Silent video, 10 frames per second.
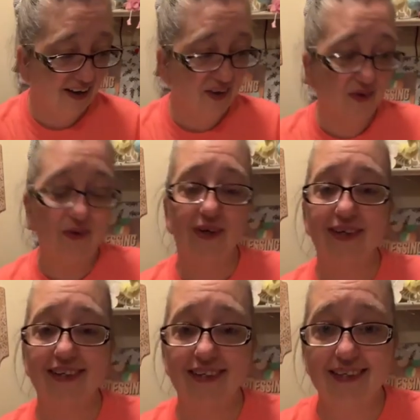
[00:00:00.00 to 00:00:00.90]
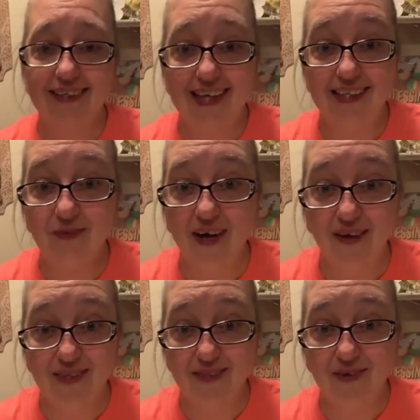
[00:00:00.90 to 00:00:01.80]
Oh, that's
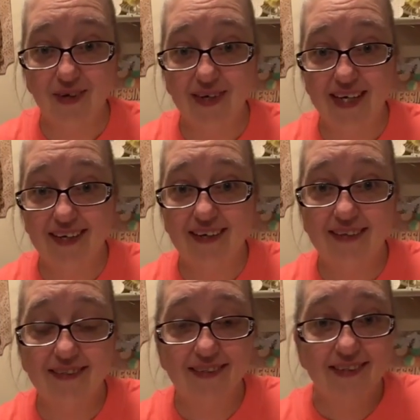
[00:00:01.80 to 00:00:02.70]
why I was worried.